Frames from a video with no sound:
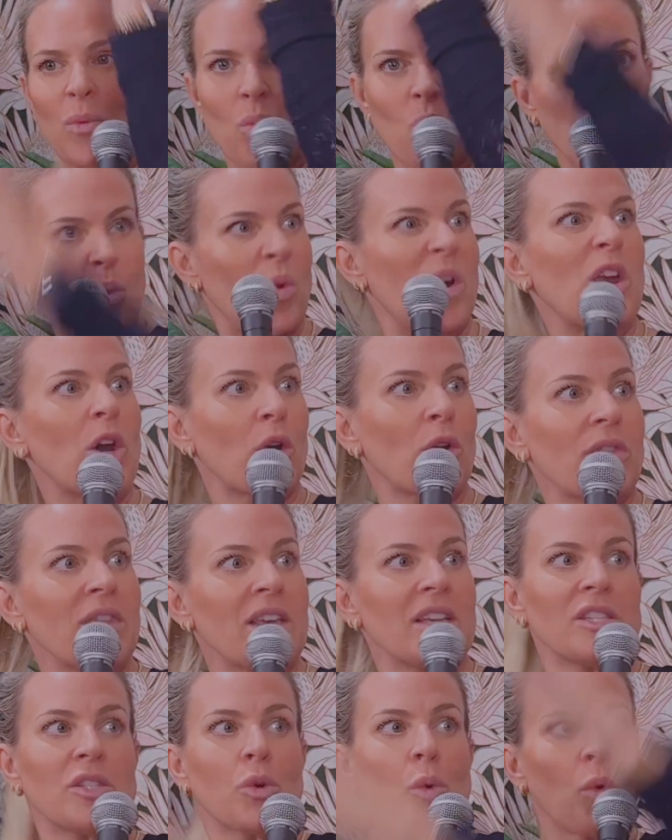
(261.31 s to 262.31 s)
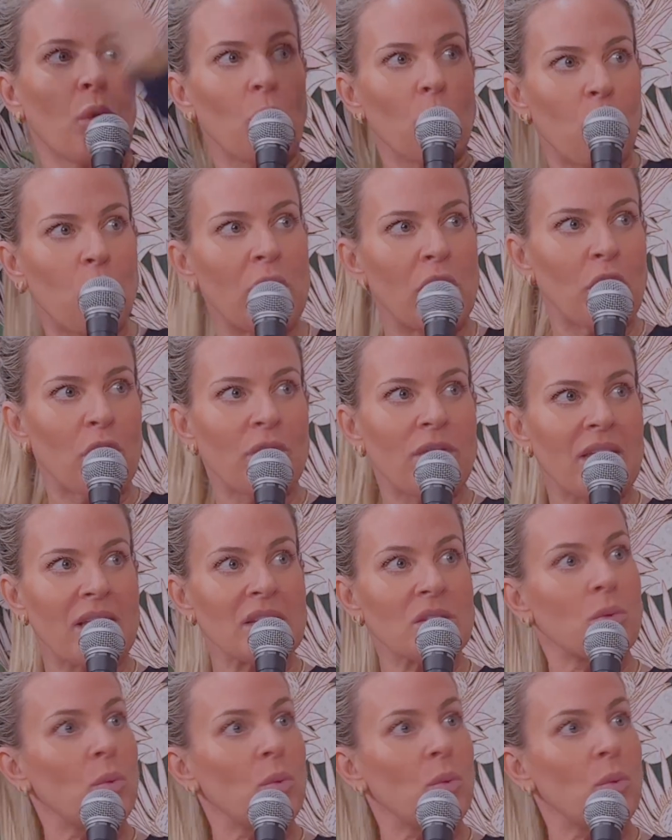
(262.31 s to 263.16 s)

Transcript: we are this or we are this.